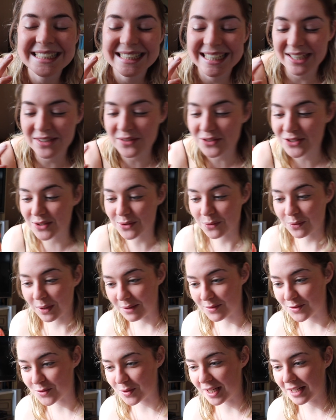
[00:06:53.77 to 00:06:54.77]
I always do it while
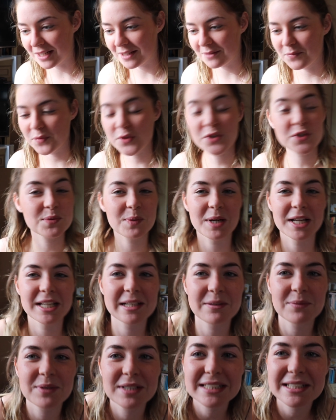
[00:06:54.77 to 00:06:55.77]
I'm smiling, just smiling
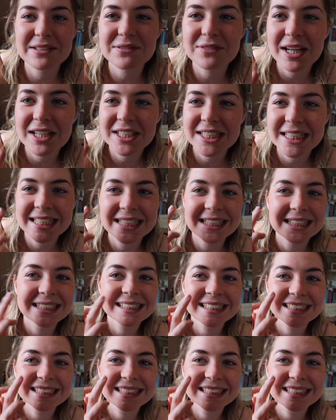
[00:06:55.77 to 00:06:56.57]
at myself casually.